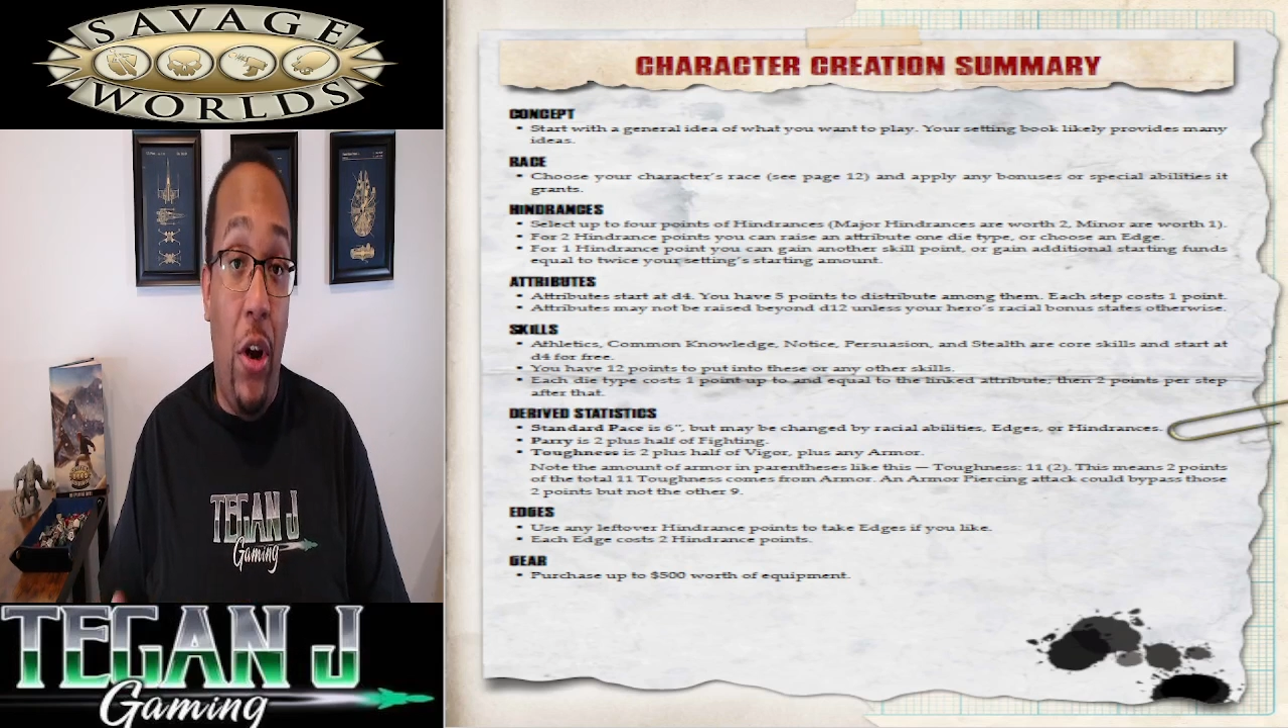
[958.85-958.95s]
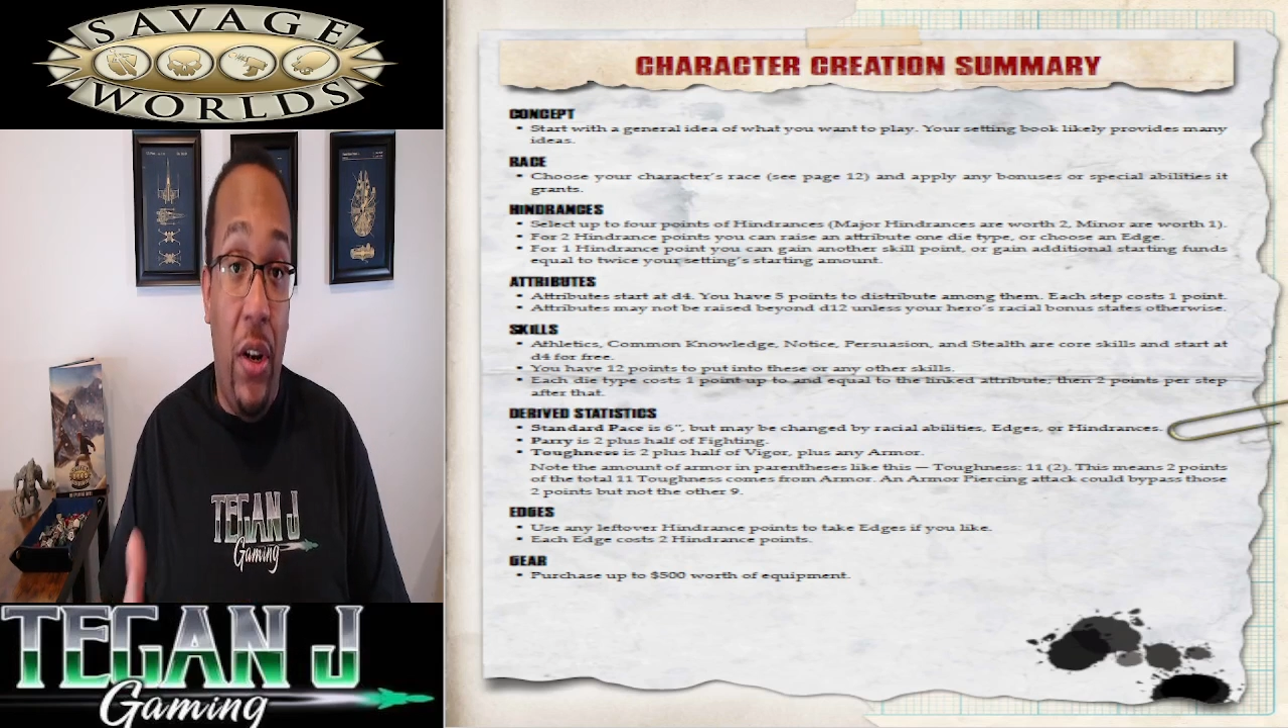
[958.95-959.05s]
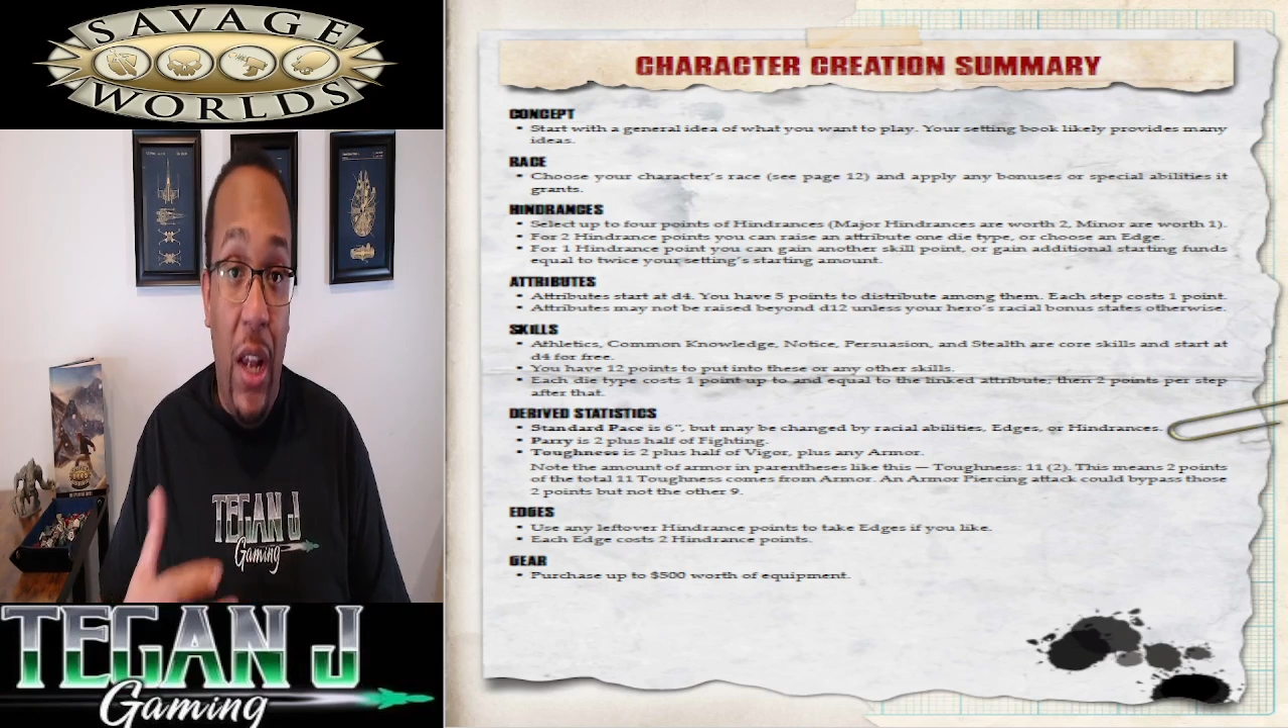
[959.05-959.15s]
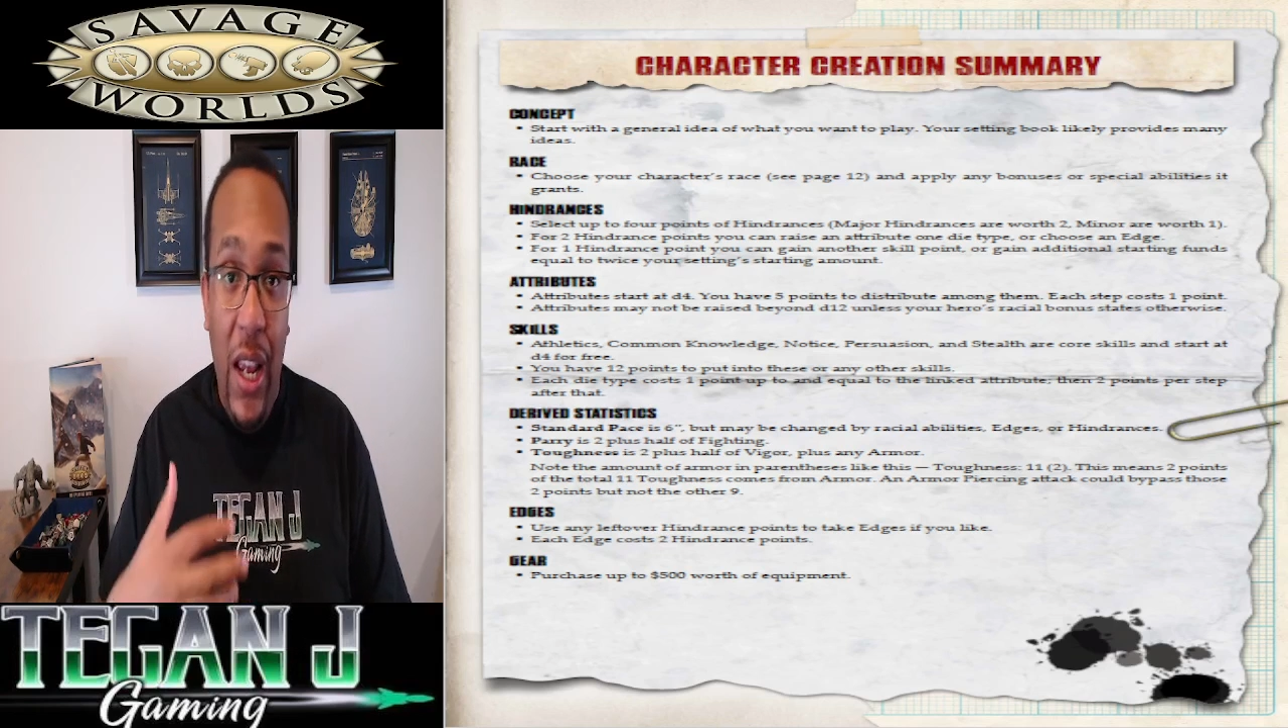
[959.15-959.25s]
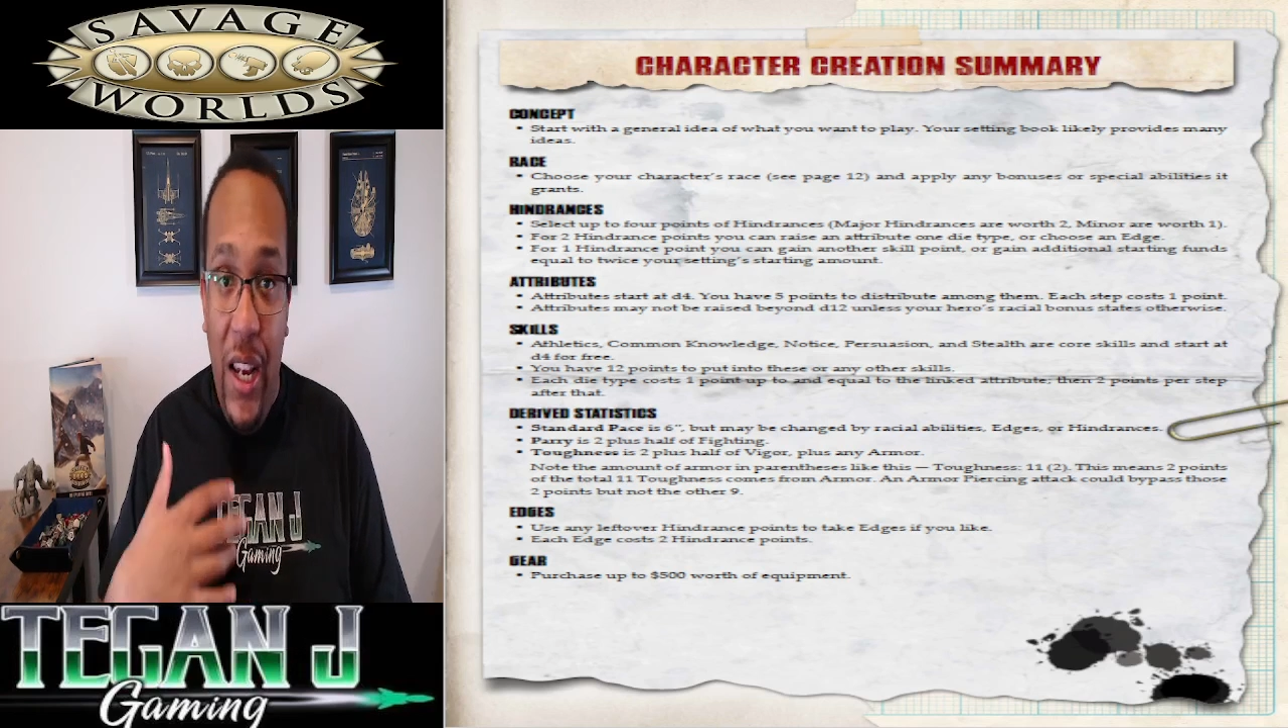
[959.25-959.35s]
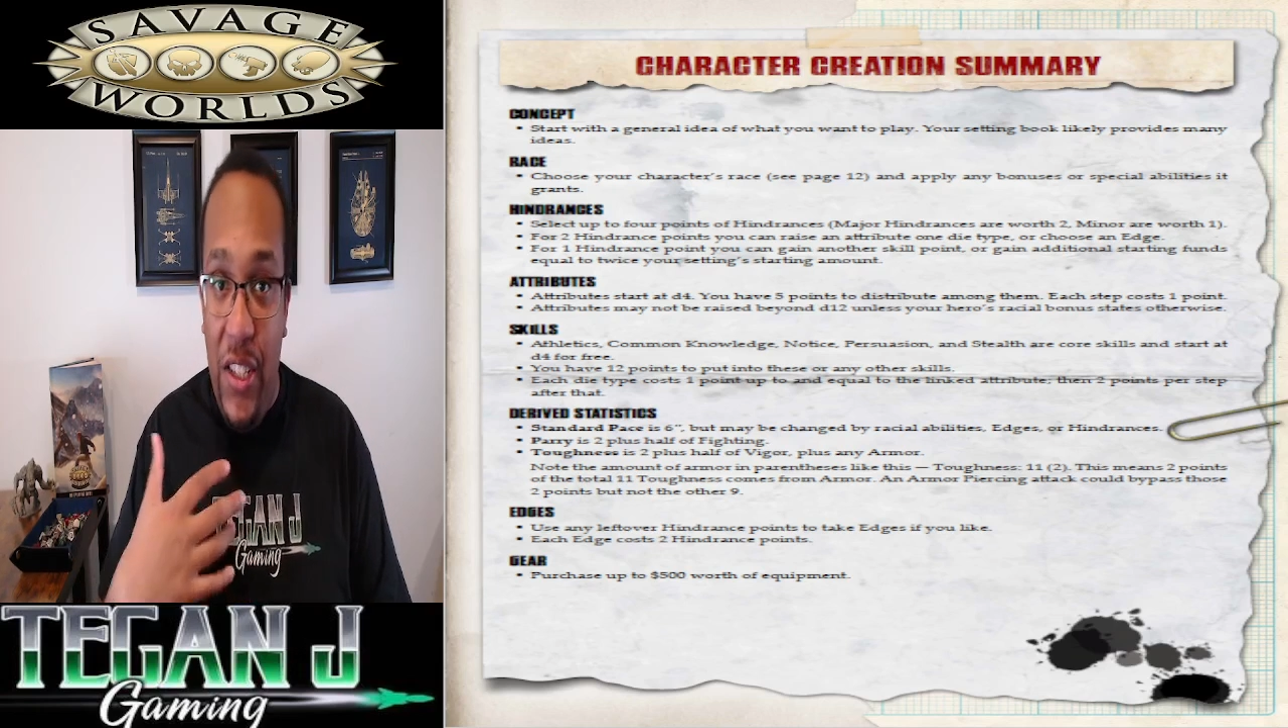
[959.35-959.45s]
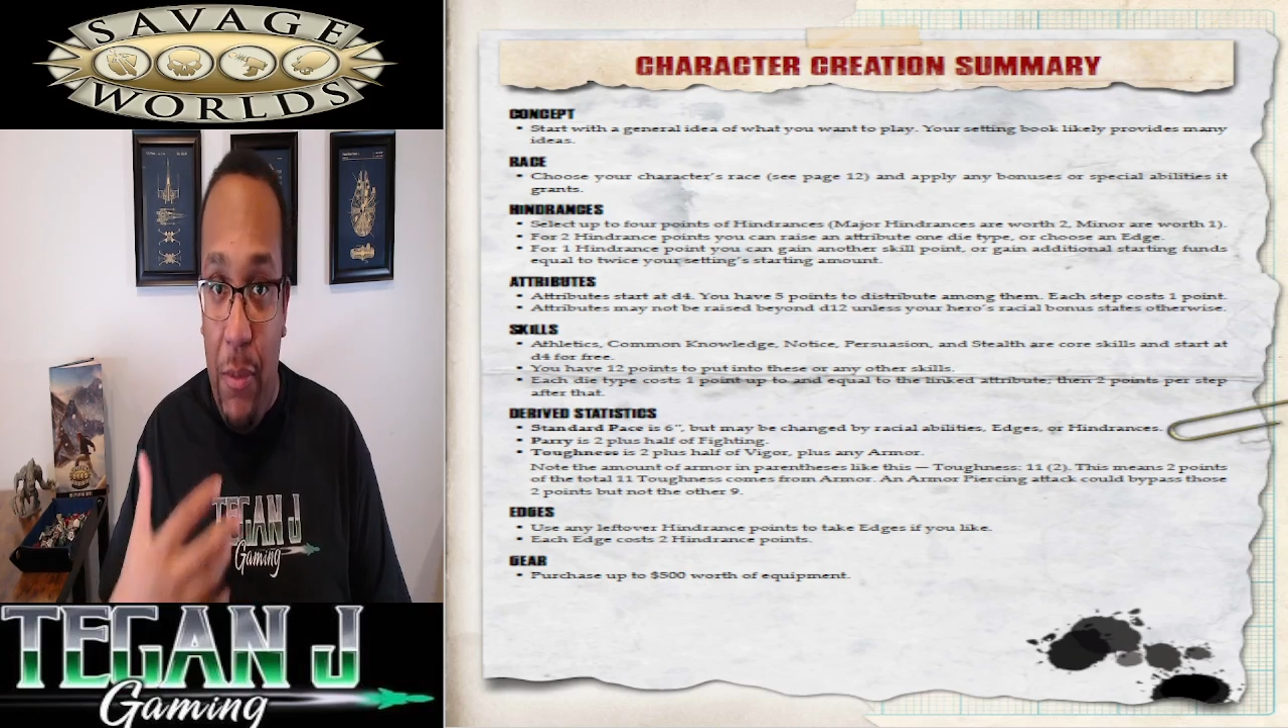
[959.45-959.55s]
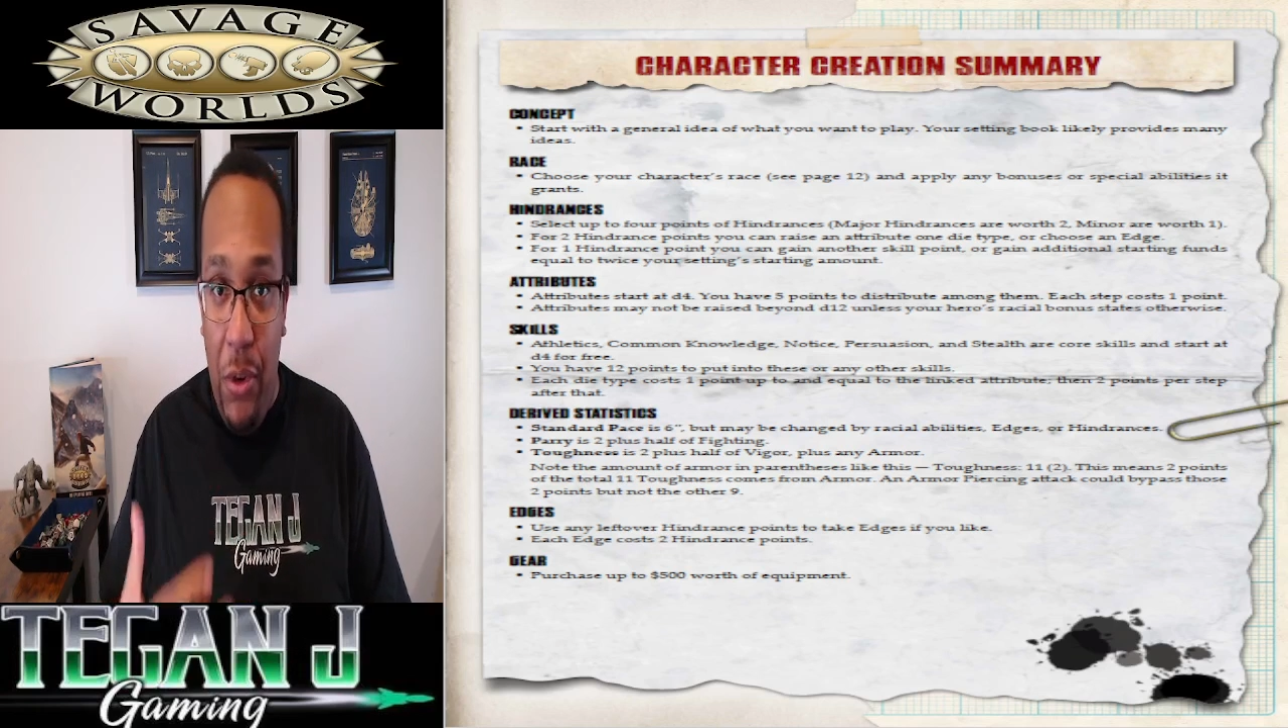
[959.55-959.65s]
and he's a